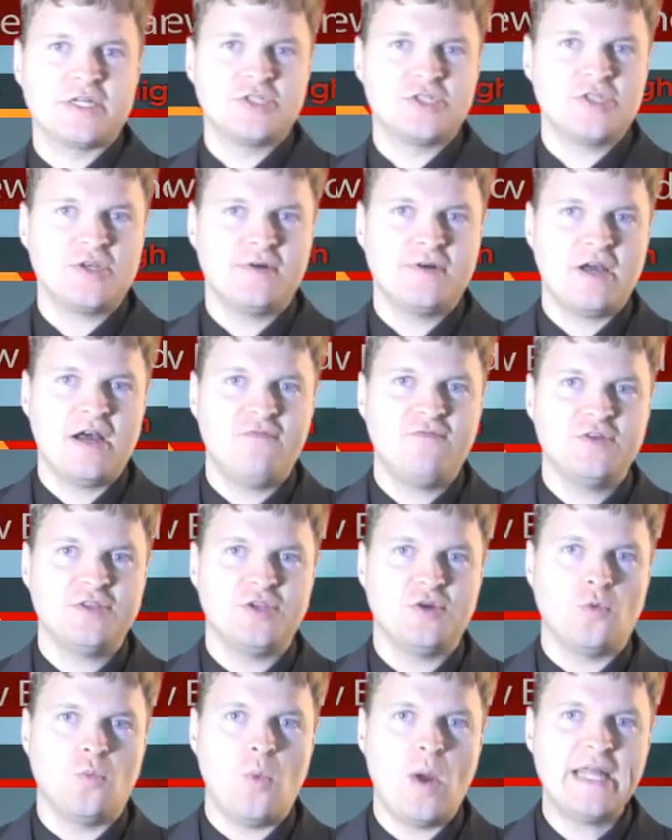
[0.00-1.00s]
going to start off
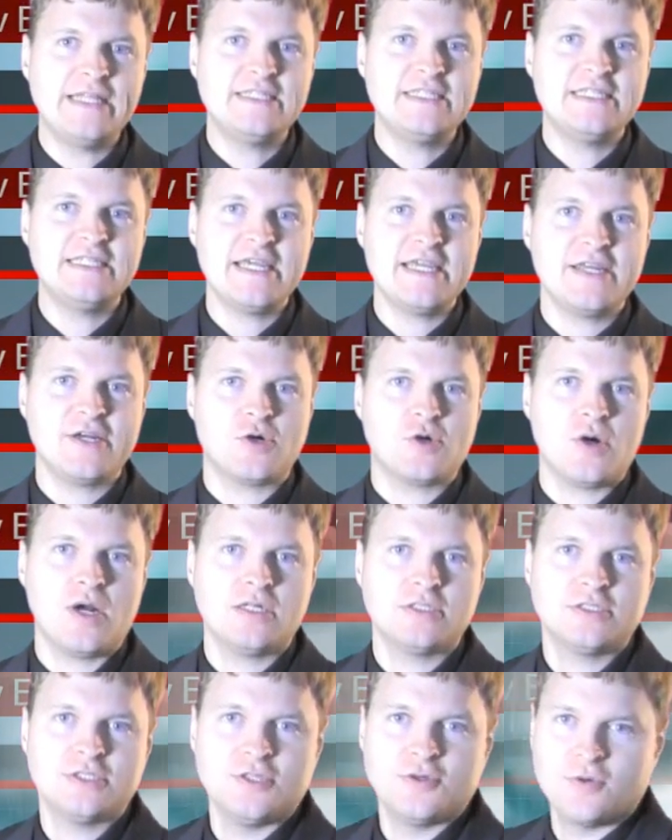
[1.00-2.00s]
with your Wednesday
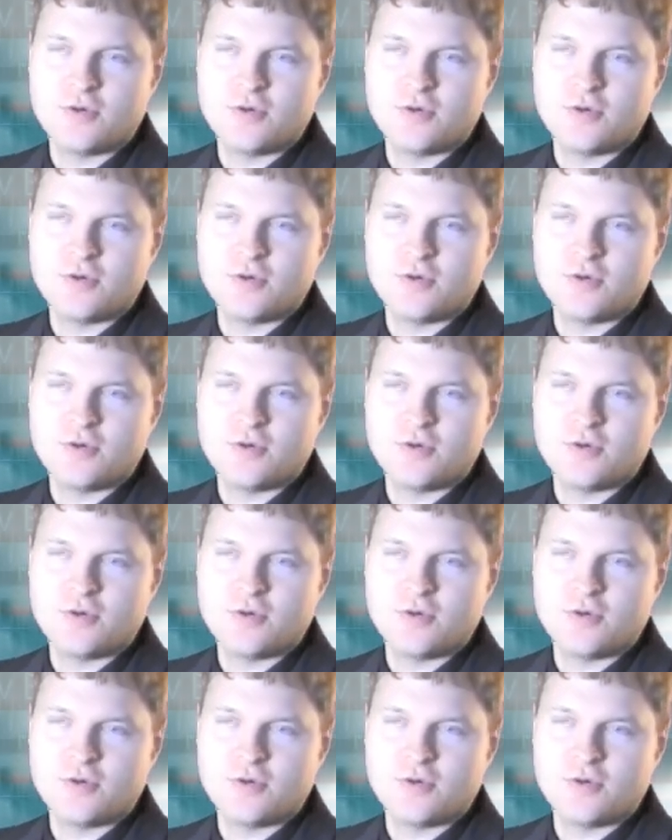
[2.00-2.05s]
across the